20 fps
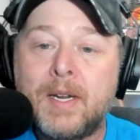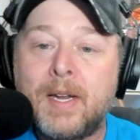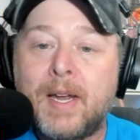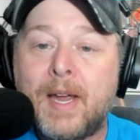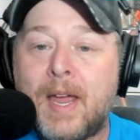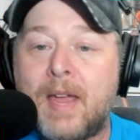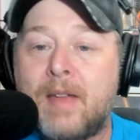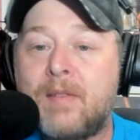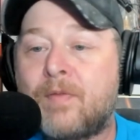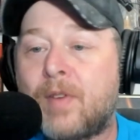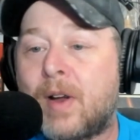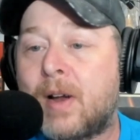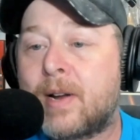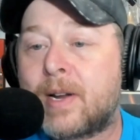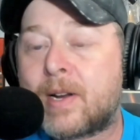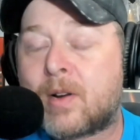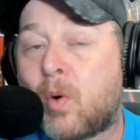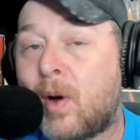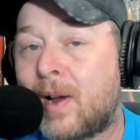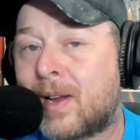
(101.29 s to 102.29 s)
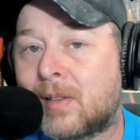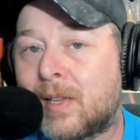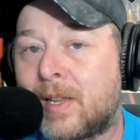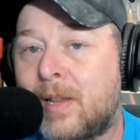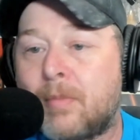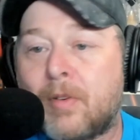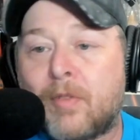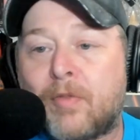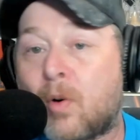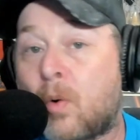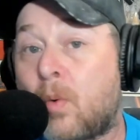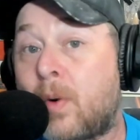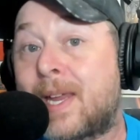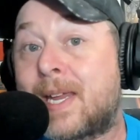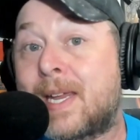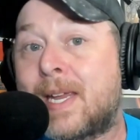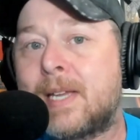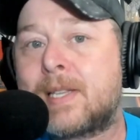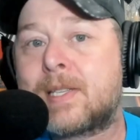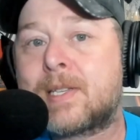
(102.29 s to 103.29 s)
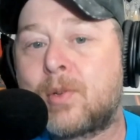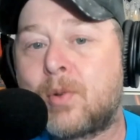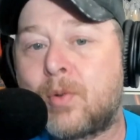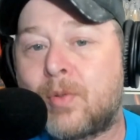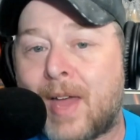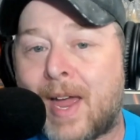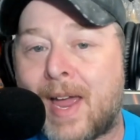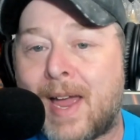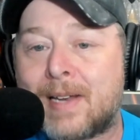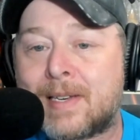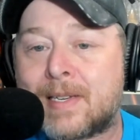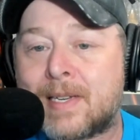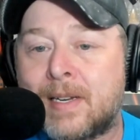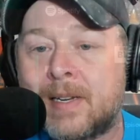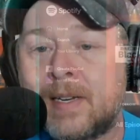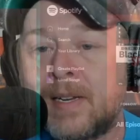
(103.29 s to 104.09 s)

And very quickly, before we get to that,